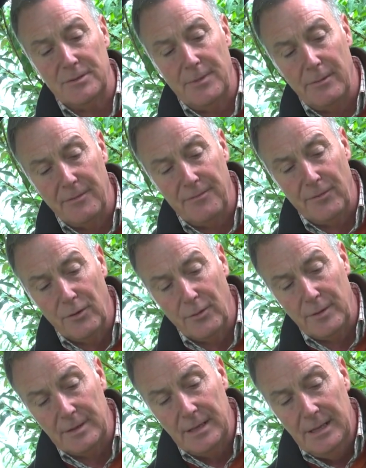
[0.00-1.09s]
the mower
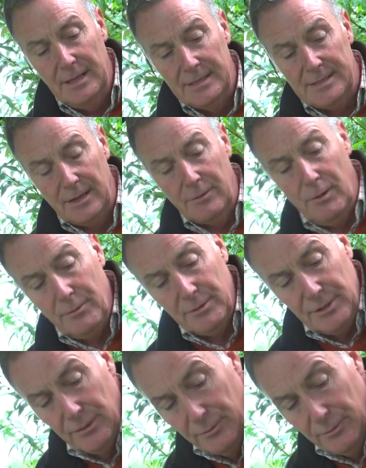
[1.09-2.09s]
forward. So what we'll do,